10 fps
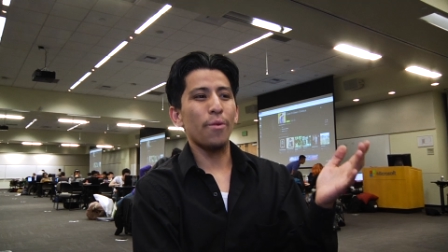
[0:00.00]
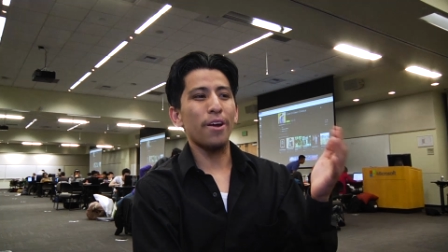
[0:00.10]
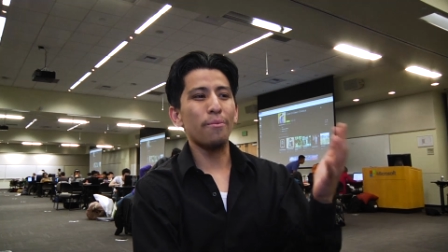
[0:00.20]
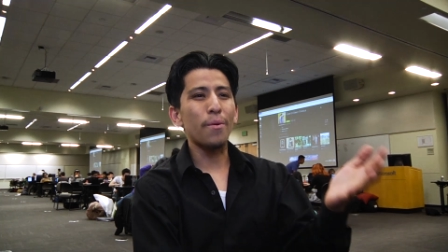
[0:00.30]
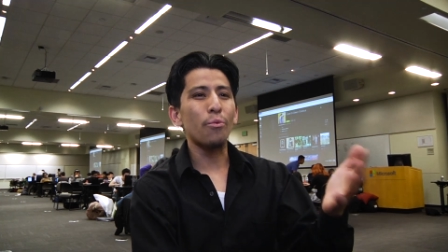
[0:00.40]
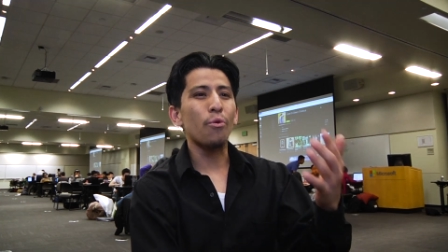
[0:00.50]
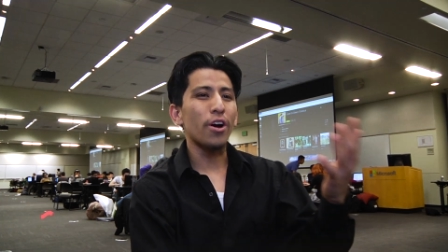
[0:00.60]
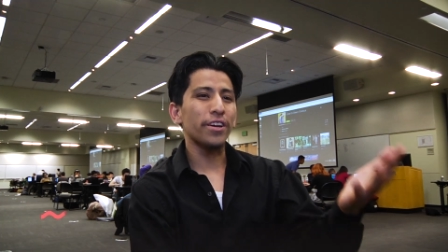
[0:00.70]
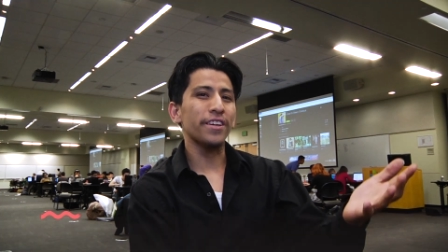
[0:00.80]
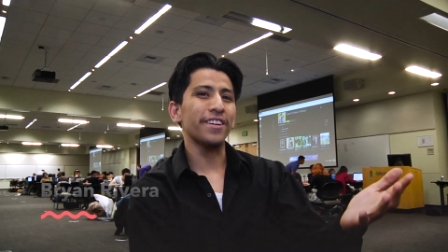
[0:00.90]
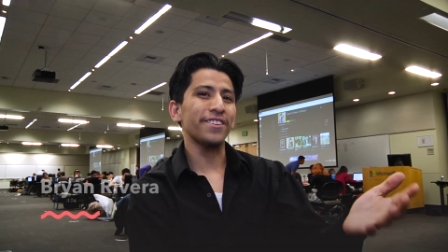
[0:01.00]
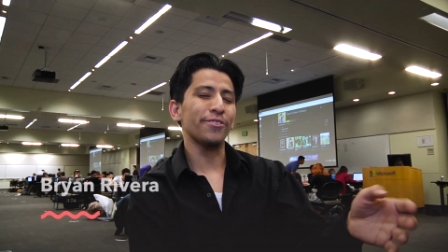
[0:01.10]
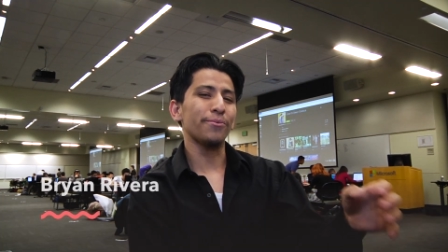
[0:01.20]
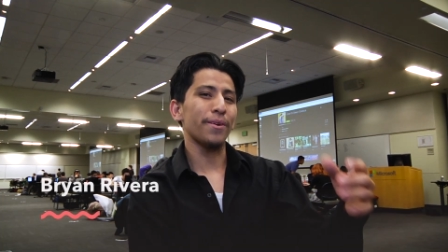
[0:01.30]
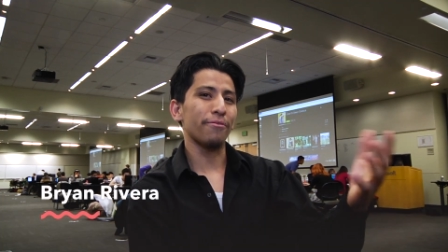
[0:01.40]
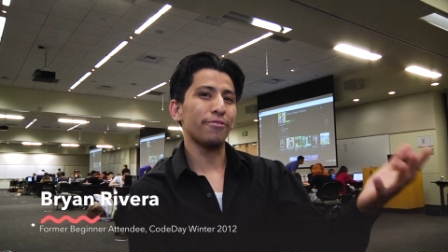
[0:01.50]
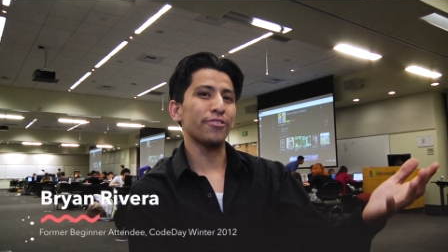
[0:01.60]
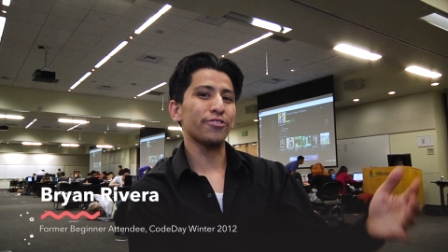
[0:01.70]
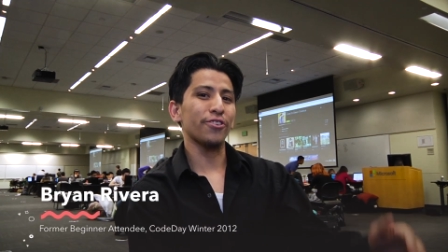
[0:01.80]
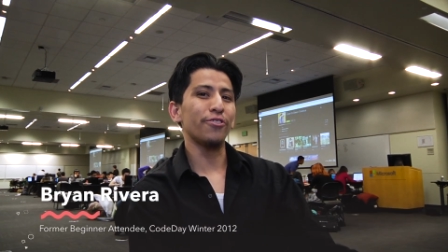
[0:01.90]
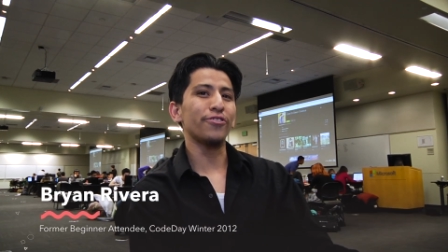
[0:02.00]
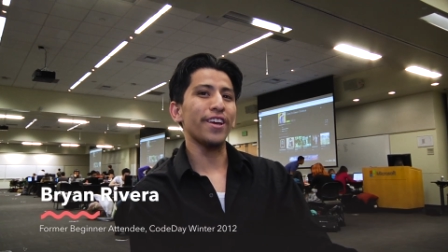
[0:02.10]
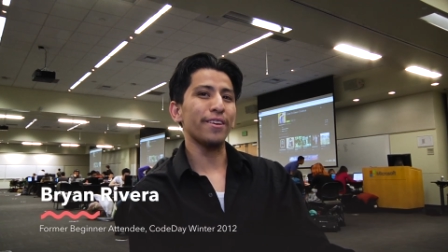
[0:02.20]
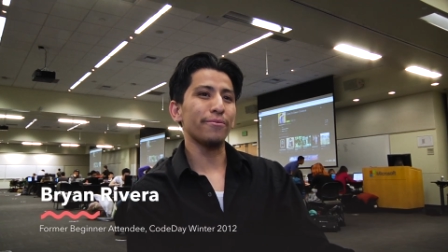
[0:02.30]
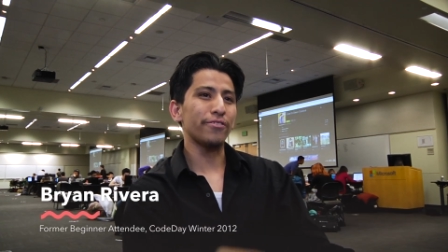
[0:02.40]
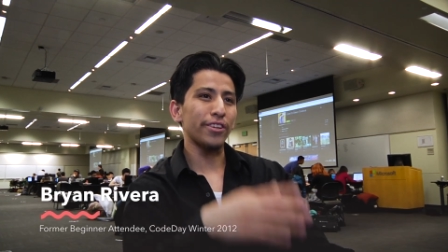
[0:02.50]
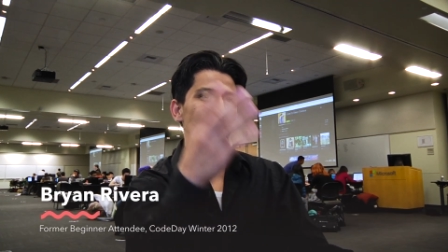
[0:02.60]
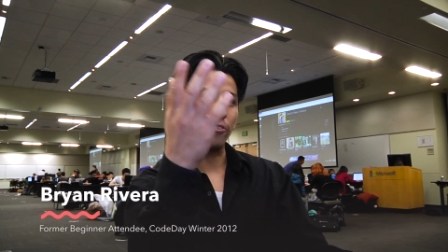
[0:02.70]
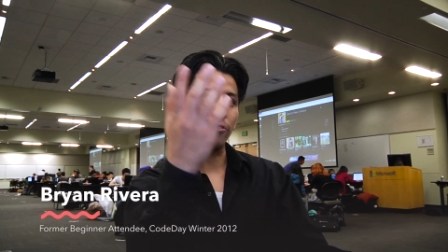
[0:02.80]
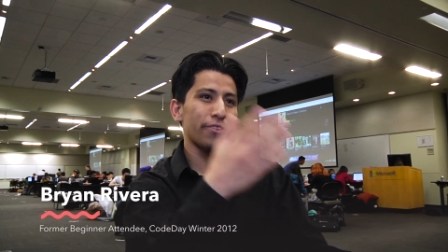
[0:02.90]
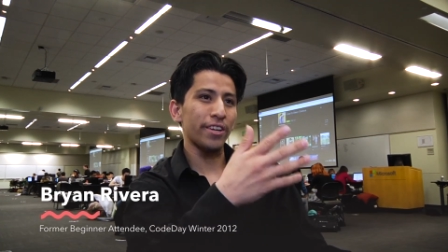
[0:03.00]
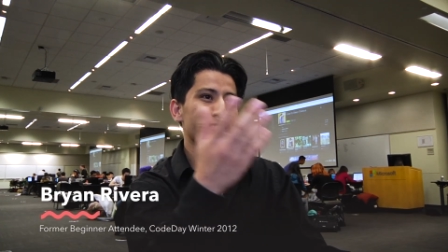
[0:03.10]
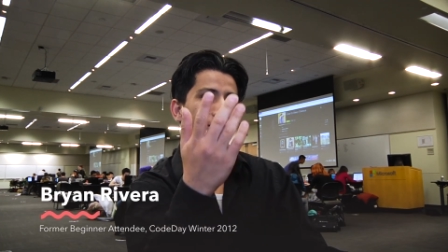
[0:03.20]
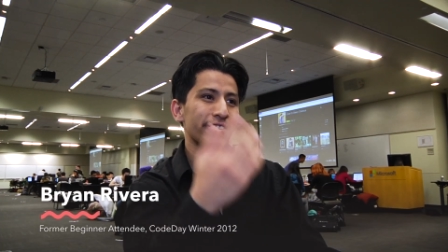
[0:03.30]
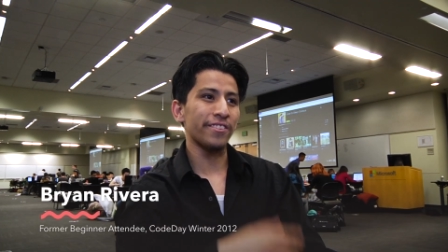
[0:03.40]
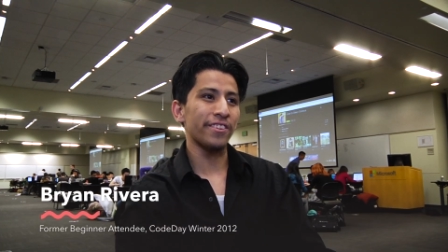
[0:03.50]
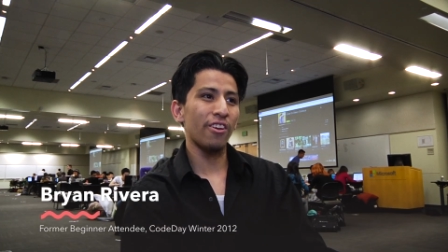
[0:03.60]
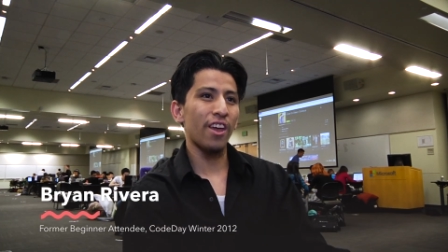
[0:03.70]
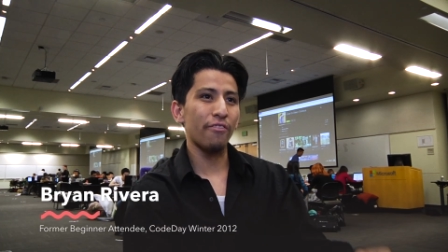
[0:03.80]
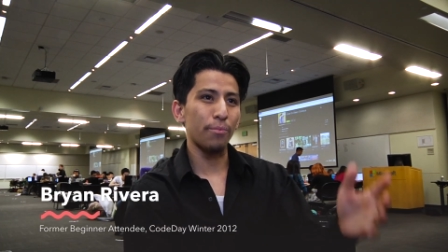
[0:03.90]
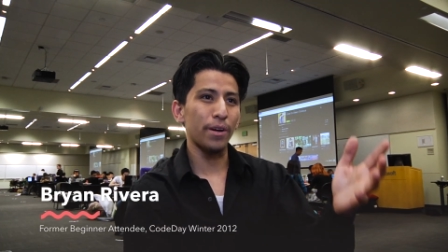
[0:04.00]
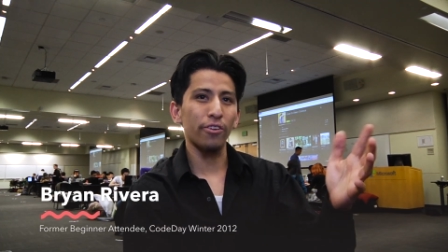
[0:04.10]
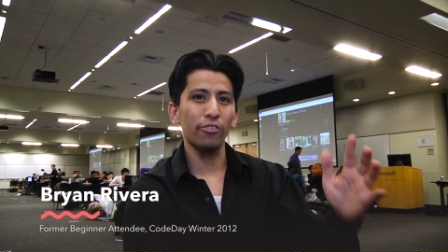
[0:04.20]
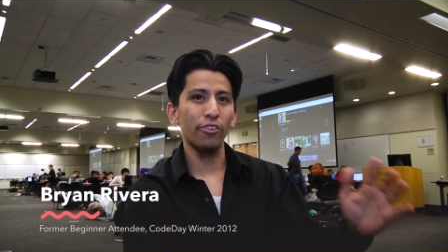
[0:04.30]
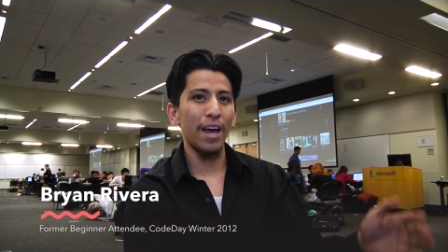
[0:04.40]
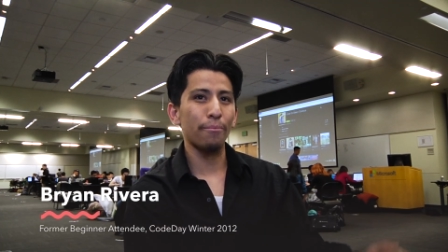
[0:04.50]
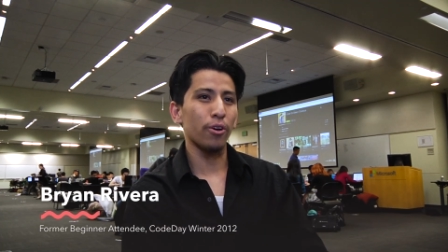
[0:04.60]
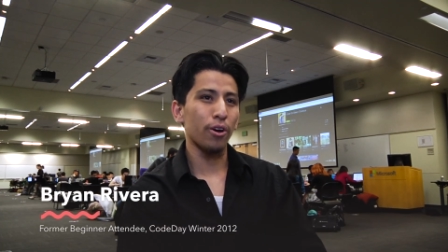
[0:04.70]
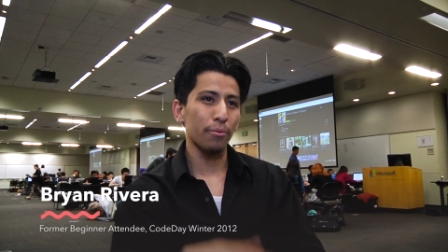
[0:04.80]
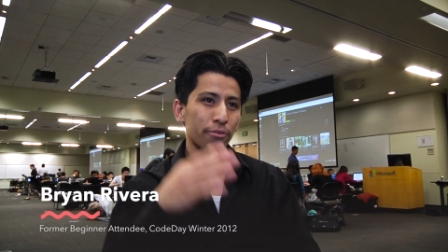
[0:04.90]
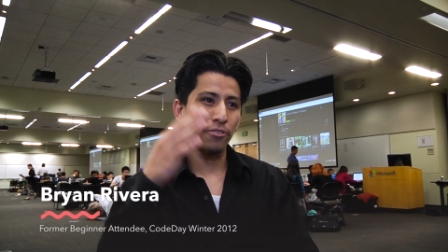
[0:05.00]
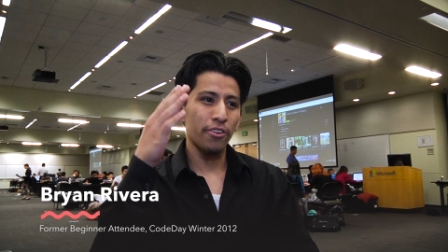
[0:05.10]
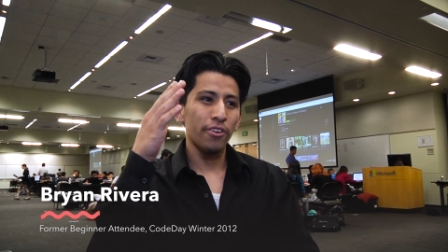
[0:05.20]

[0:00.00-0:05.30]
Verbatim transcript: I remember walking into my first CodeDay and seeing all the faces and everybody on their laptops.